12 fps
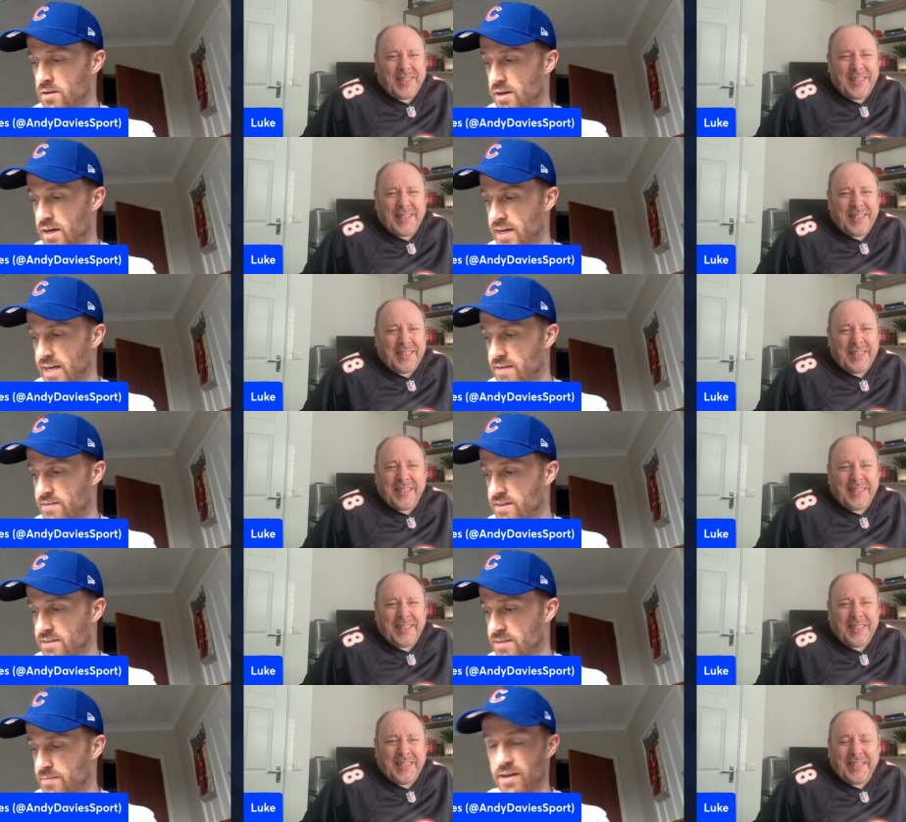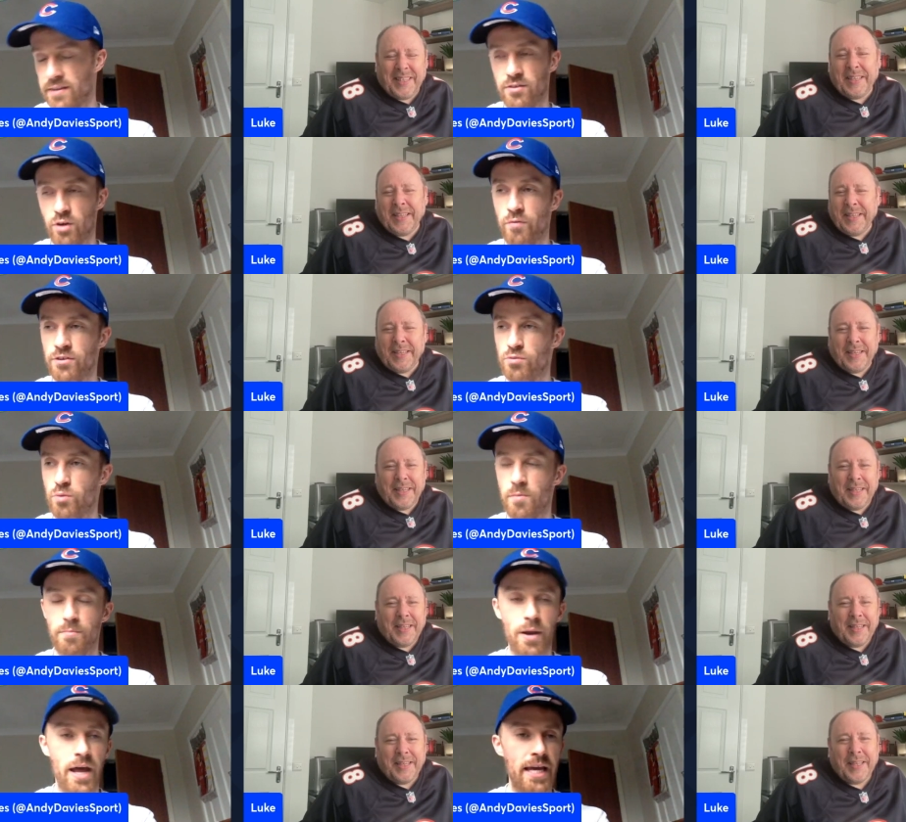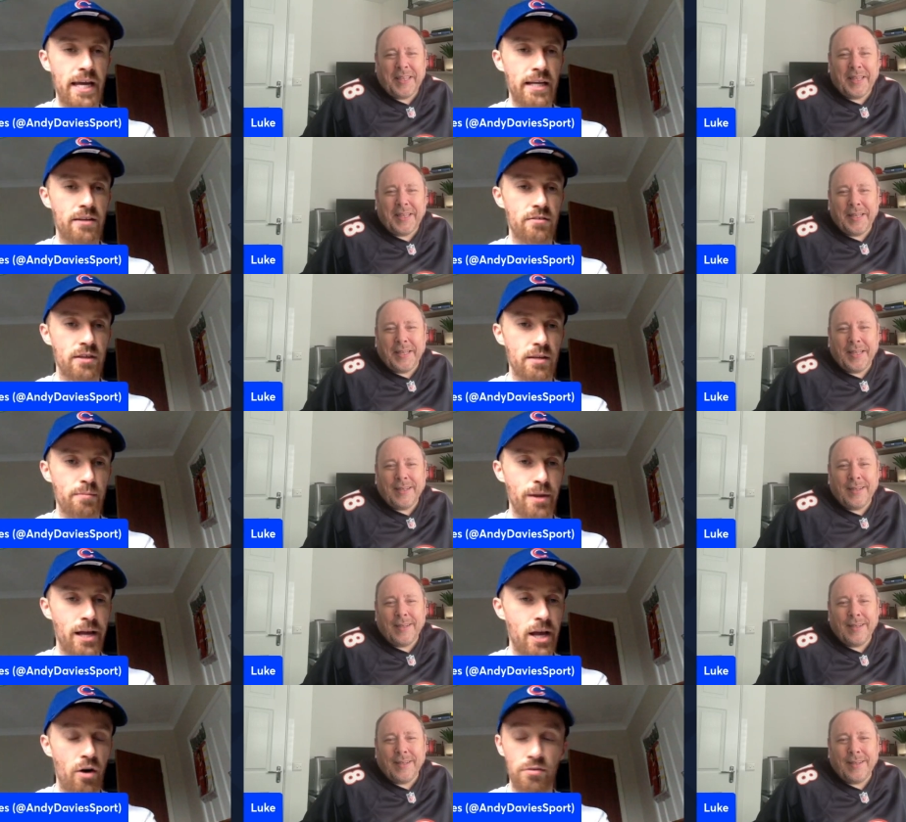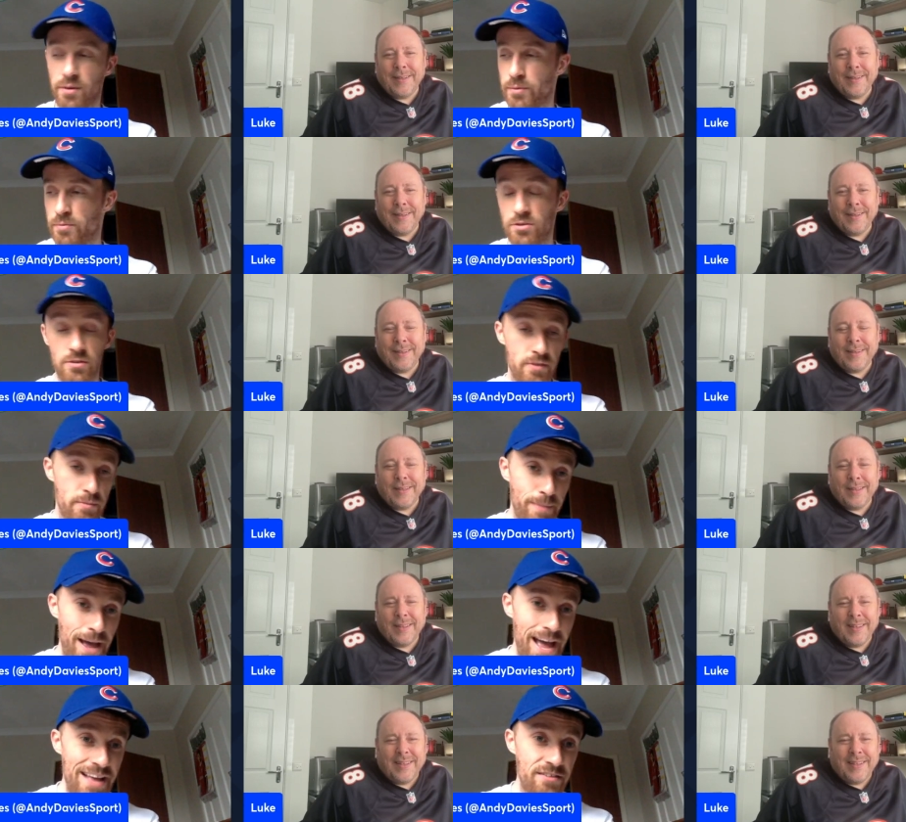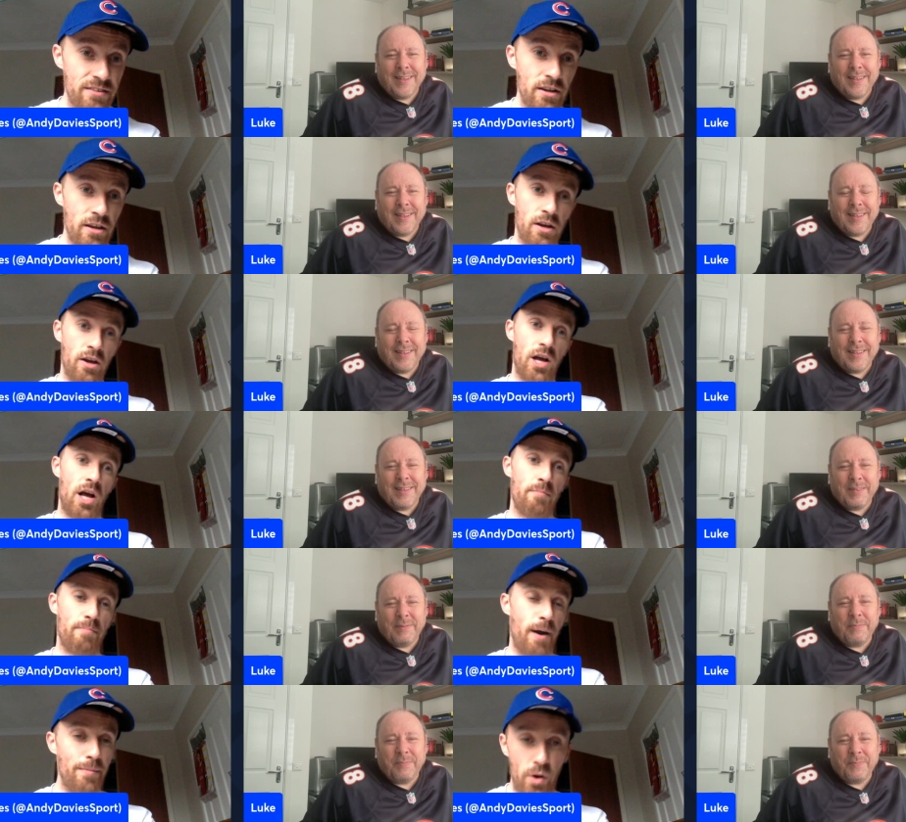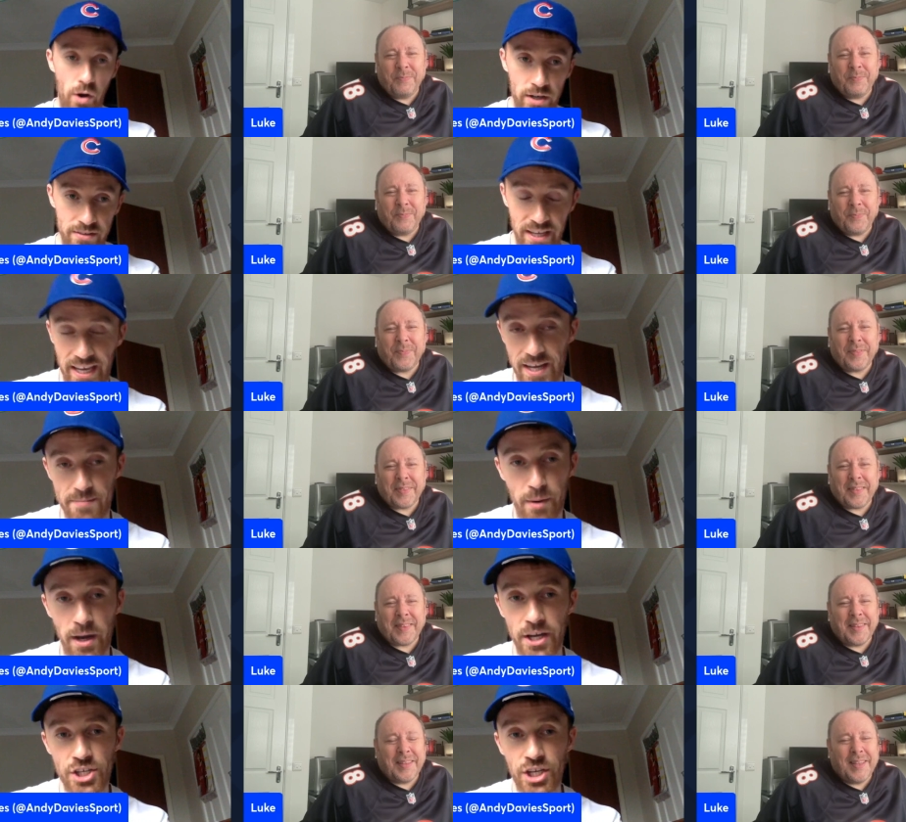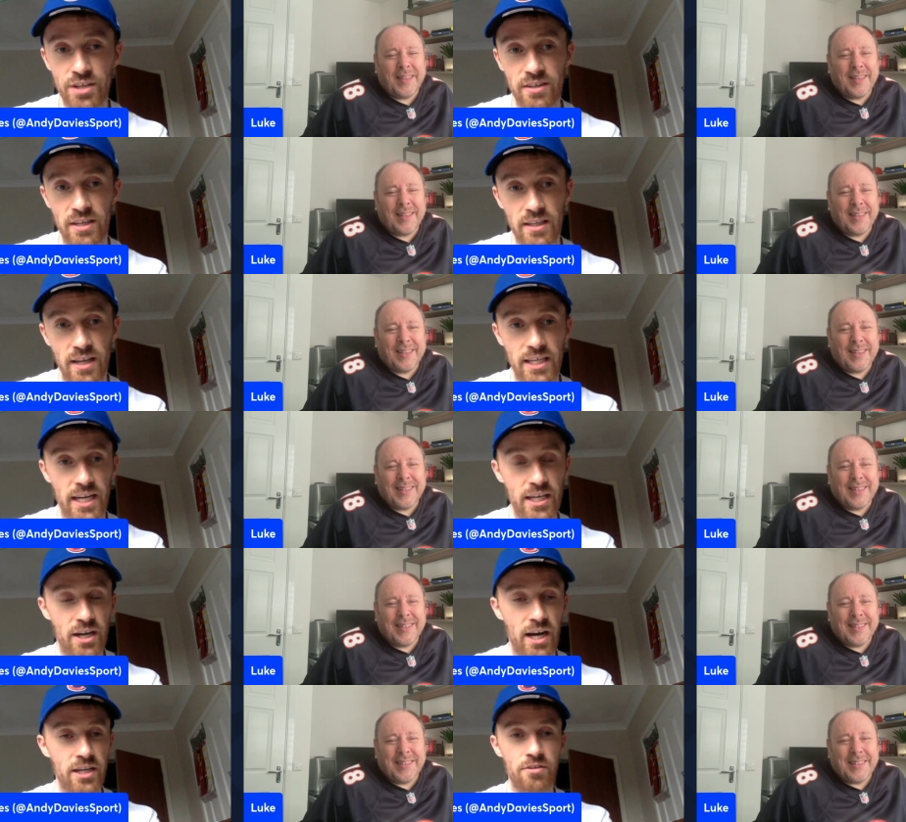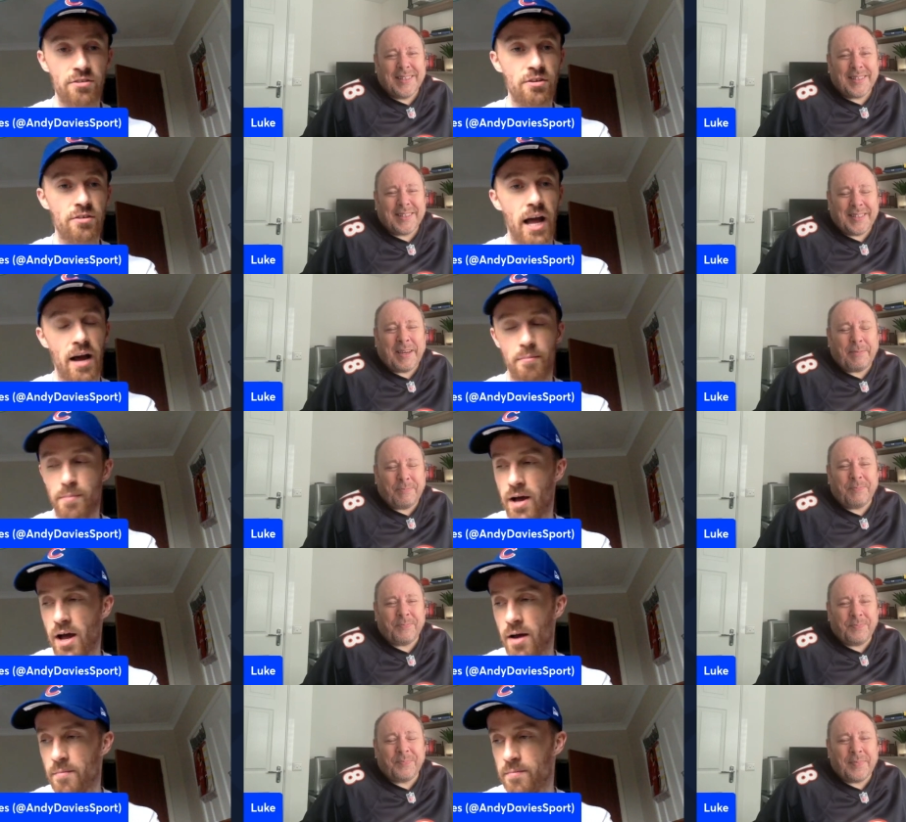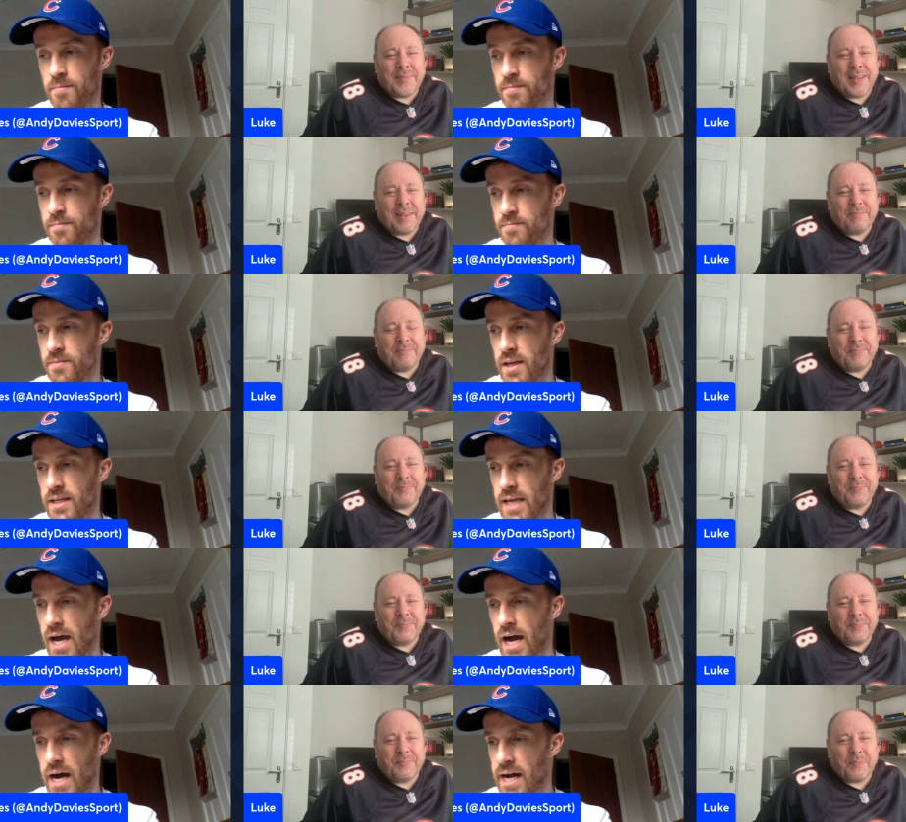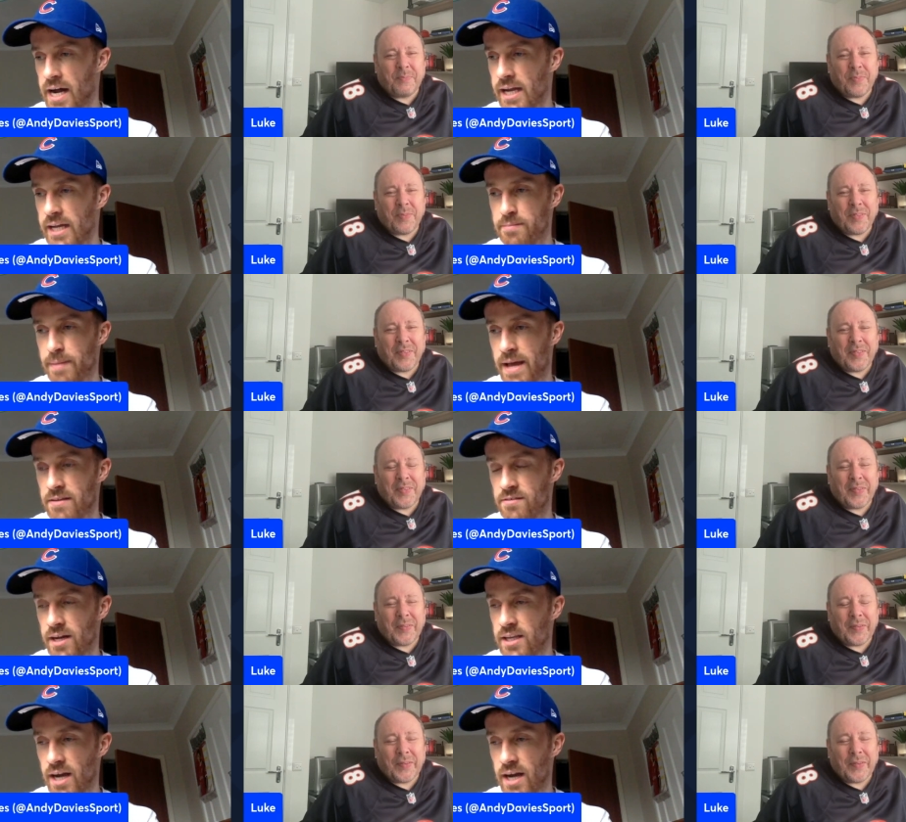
Speaker 1: I kind of the team if uh, Dolphins weren't playing in the, in the playoffs. I'd be rooting for the Bears, but I'm not going to sit here and buy a jersey. I, I, don't, I don't do that. But um, yeah, I, I, like the Bears. I, lo-